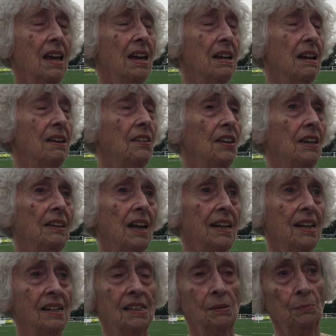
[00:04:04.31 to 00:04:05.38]
And I think
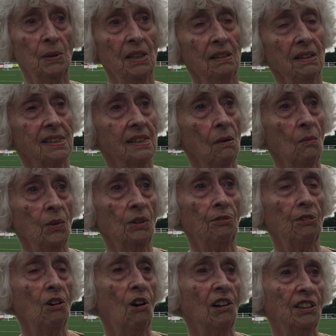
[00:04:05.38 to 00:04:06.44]
that has been somewhat
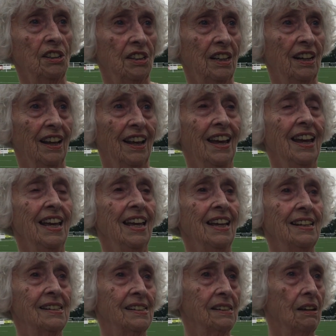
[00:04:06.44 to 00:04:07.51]
forgotten.
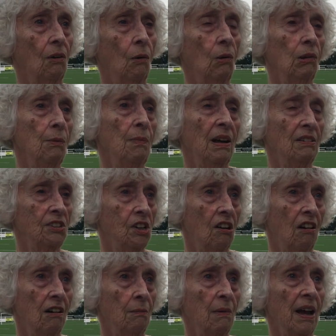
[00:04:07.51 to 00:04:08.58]
It's uh, all about
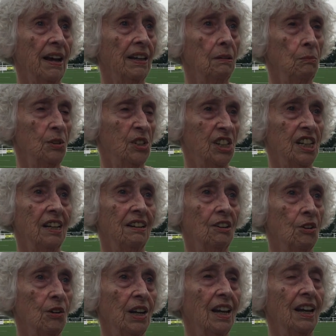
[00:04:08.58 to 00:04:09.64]
tarmac and
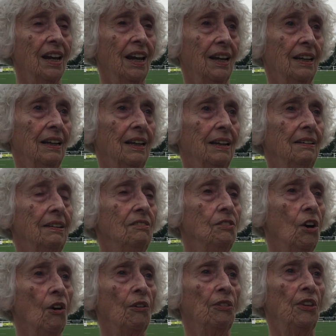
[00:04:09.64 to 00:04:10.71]
machinery and, and
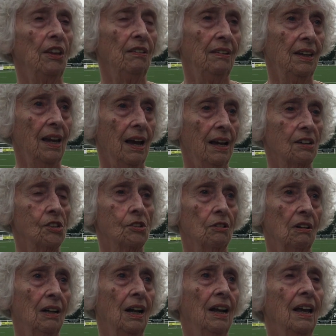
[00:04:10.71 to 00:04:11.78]
not the, the
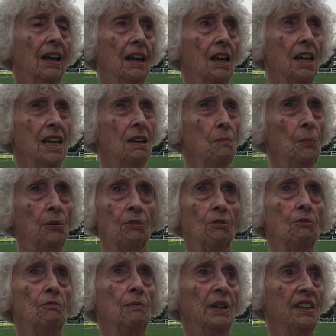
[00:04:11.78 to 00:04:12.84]
actual
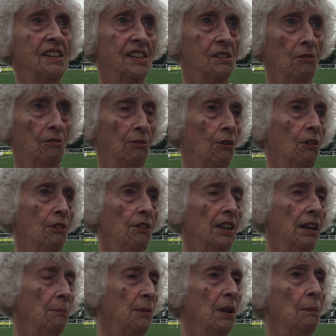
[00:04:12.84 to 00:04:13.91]
improvements for
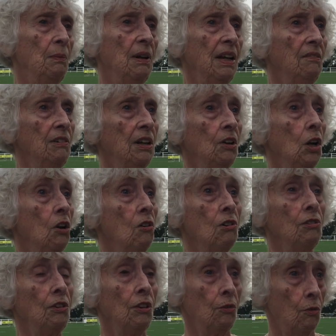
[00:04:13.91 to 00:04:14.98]
the people living
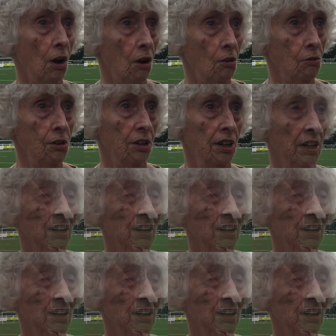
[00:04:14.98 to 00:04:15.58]
along the road.